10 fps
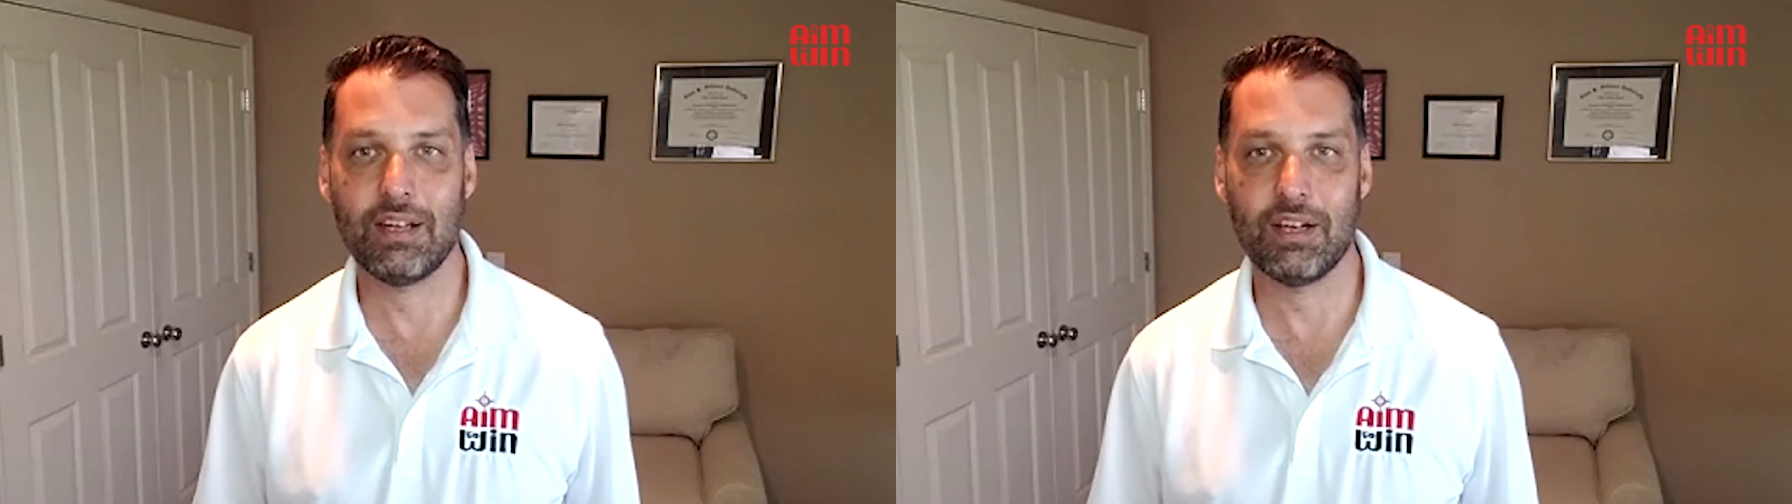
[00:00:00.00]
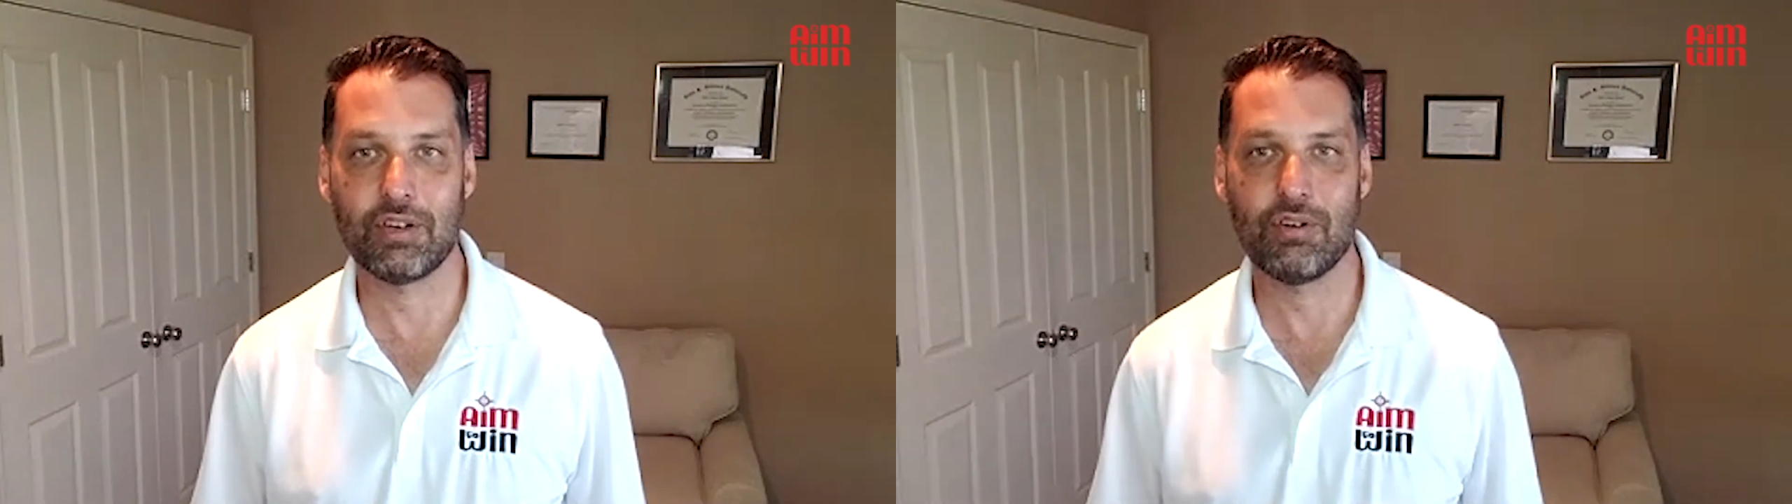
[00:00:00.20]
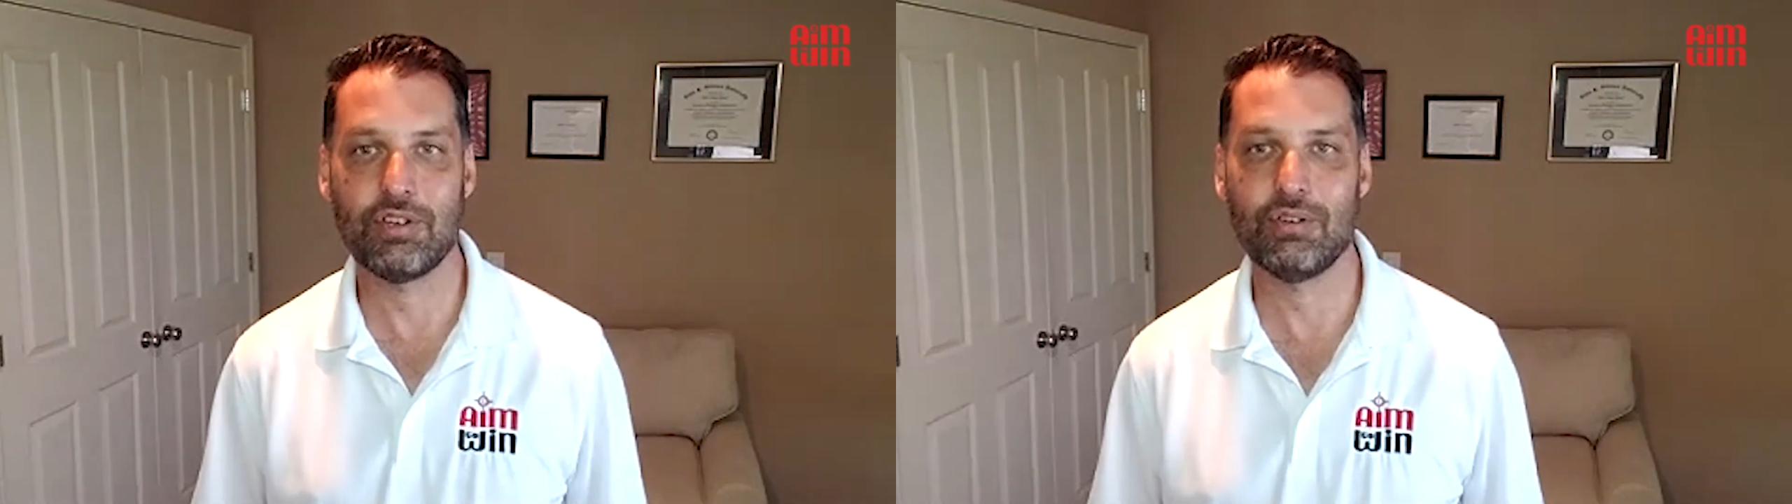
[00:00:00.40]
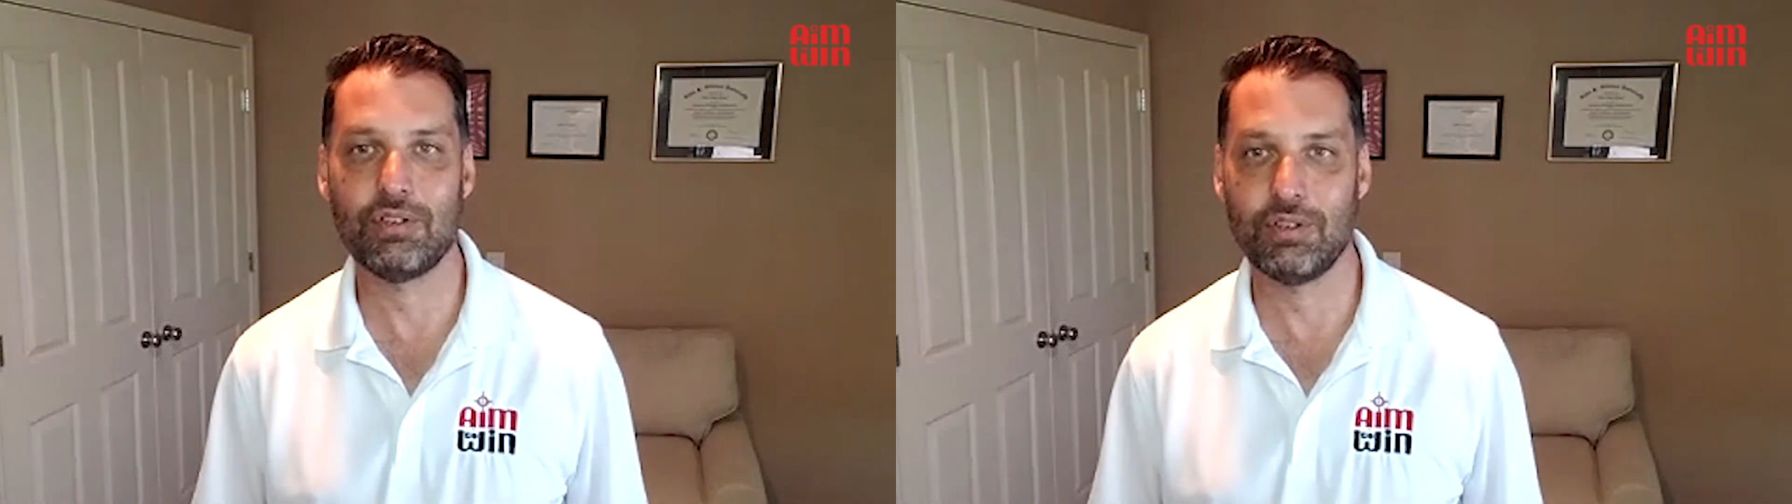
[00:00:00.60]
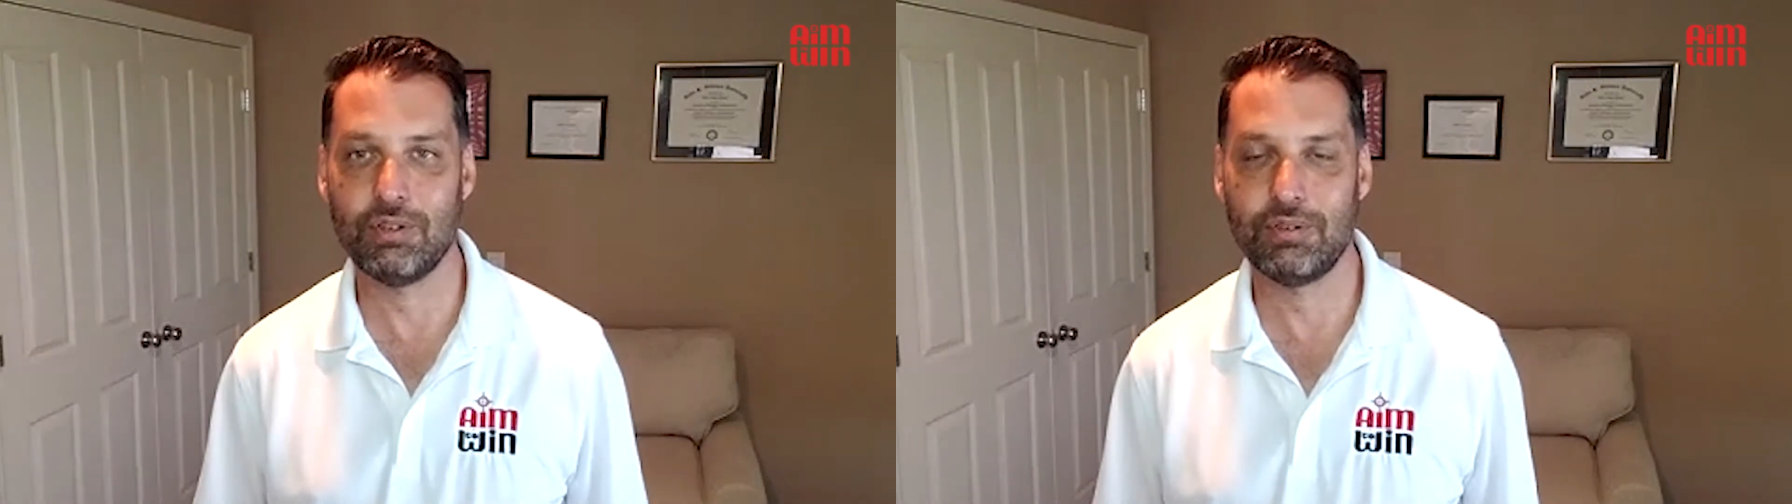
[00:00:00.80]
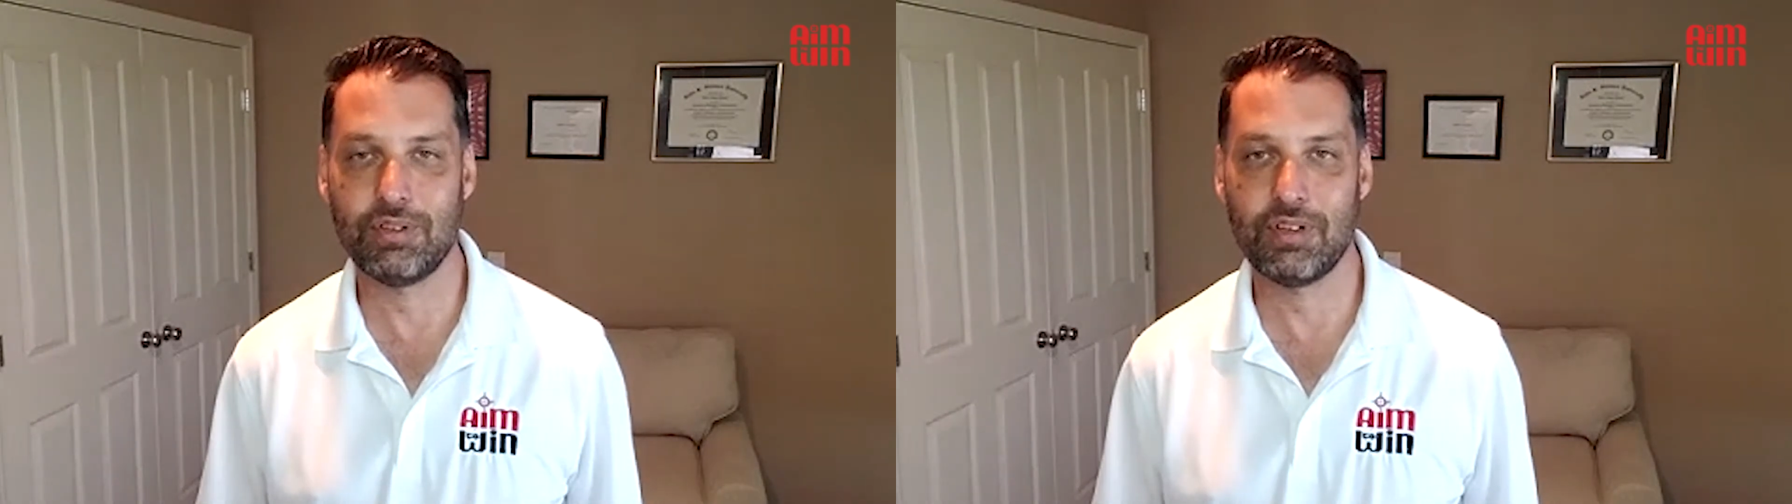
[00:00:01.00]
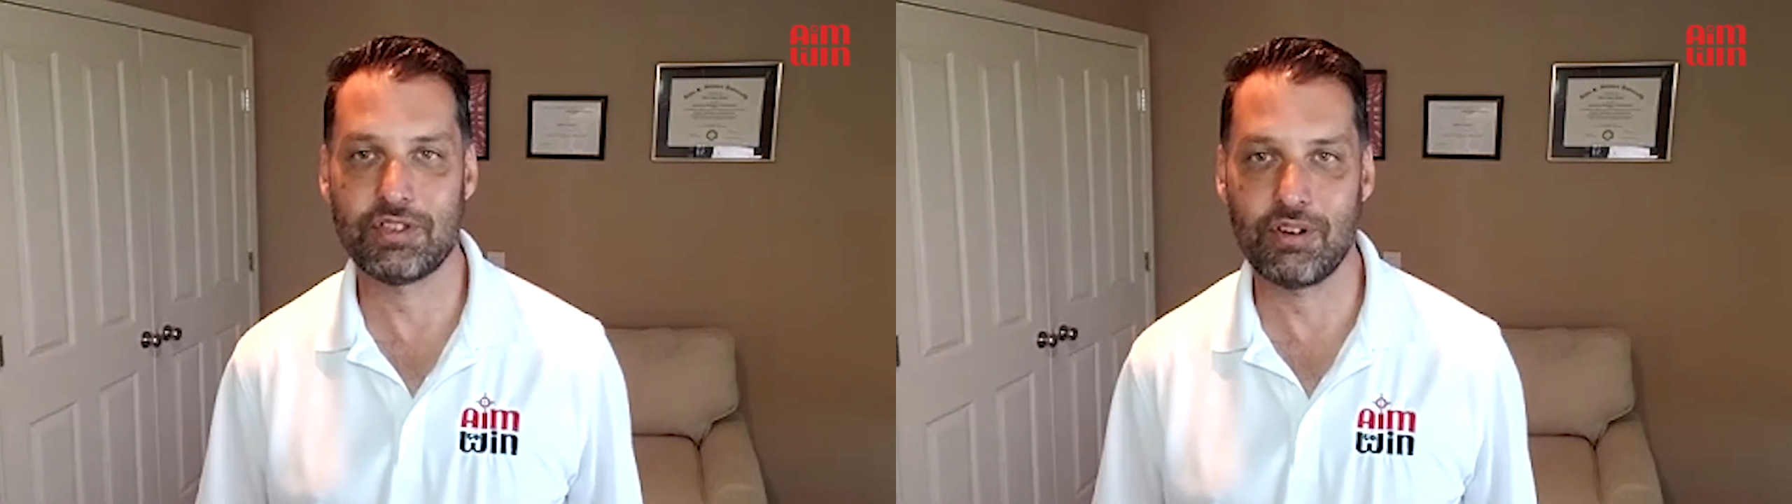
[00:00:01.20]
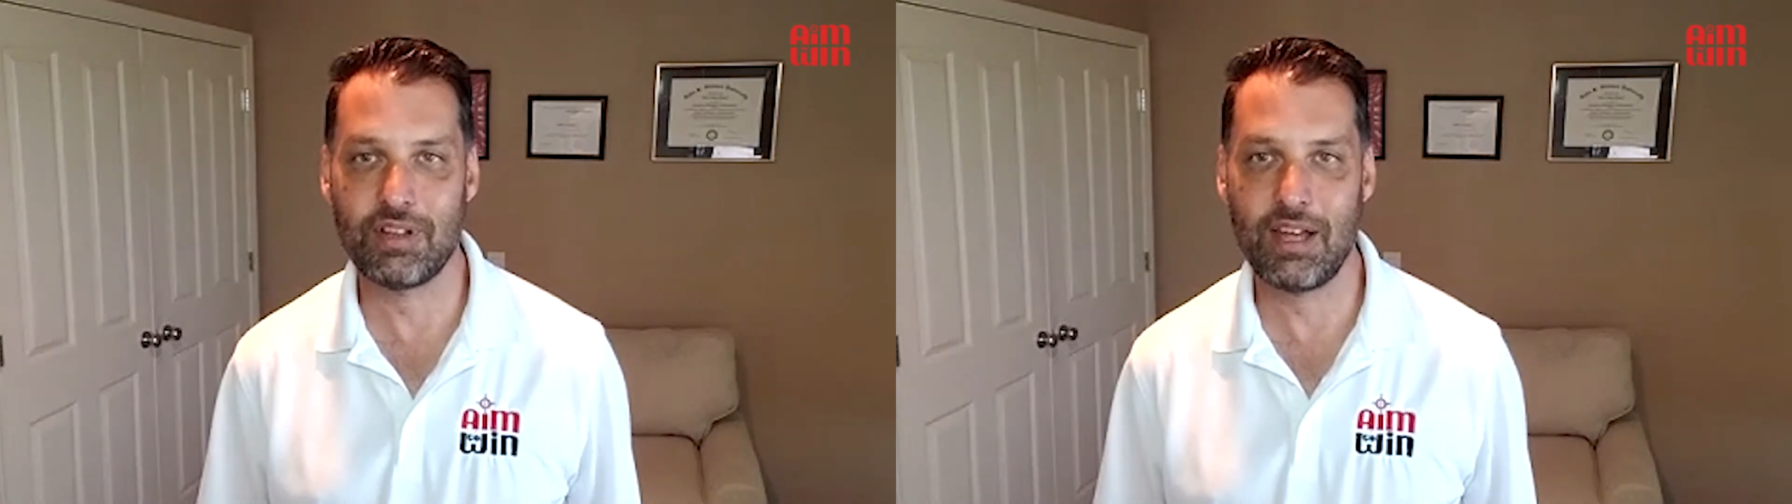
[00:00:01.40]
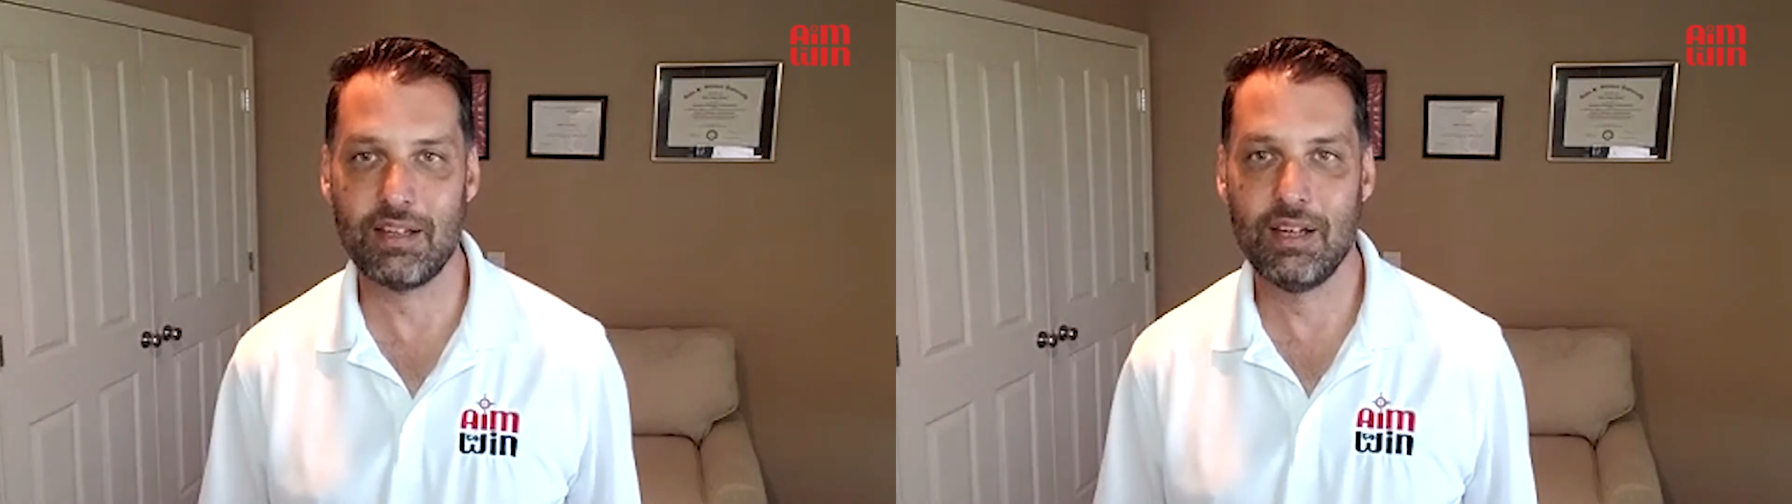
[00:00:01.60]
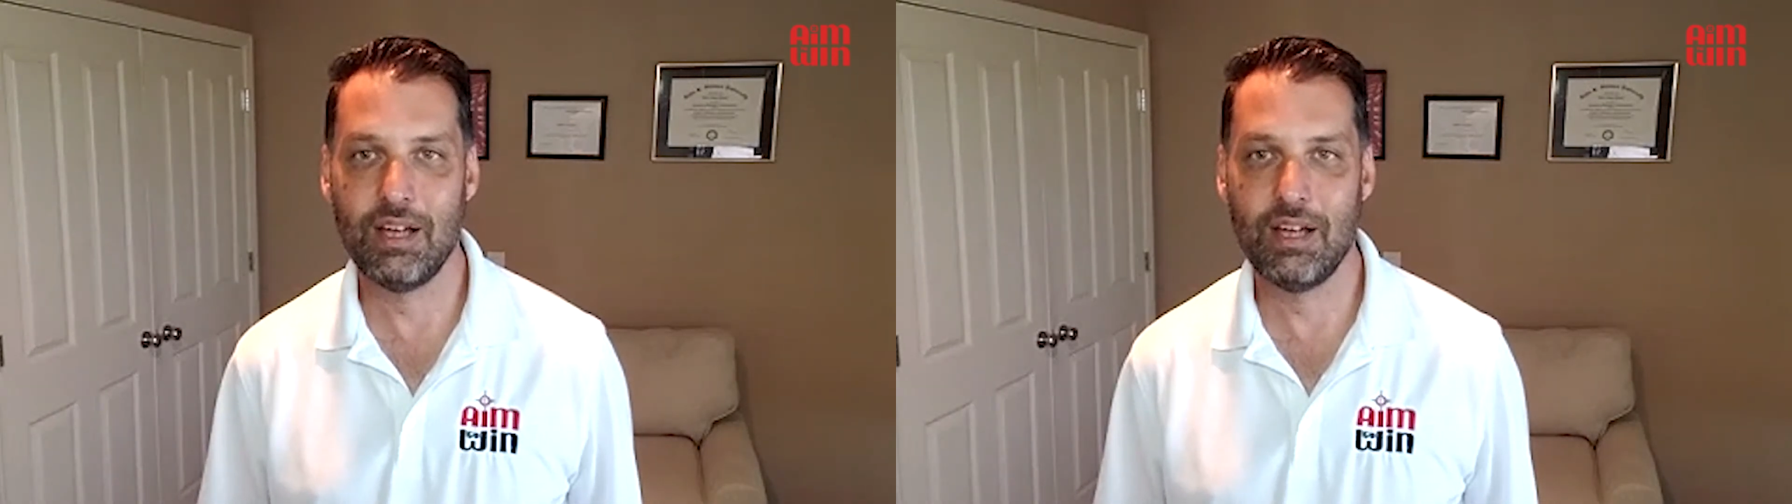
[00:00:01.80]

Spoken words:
I encourage you to consider that.